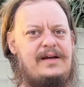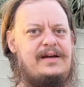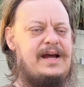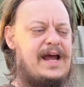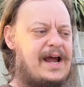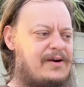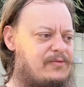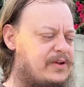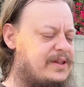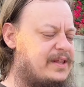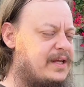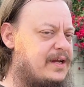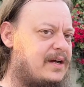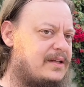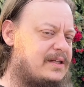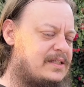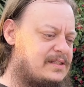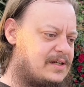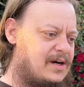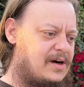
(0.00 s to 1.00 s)
Everything on
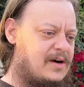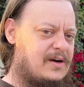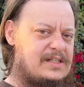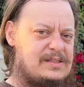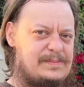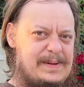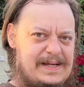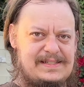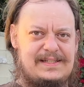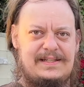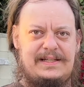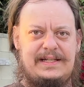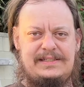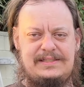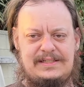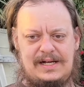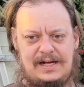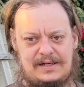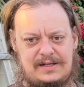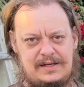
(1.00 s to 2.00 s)
this car is basically
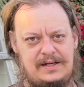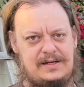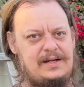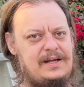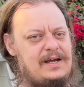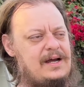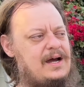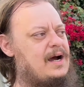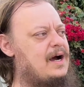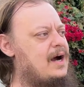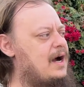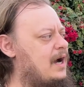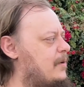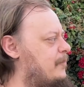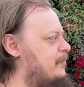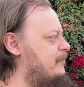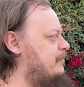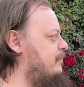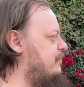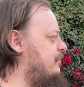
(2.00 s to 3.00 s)
stock.
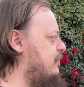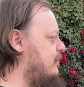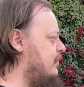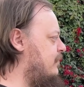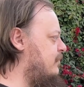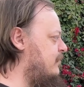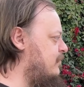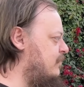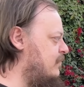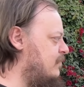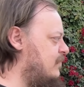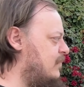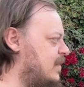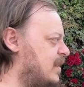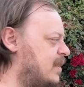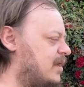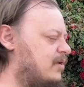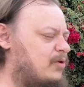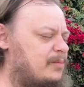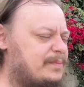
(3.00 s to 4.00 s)
Um,
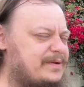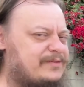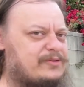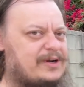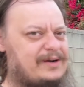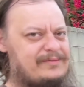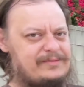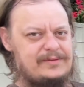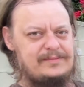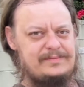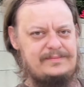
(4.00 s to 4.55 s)
won't be forever.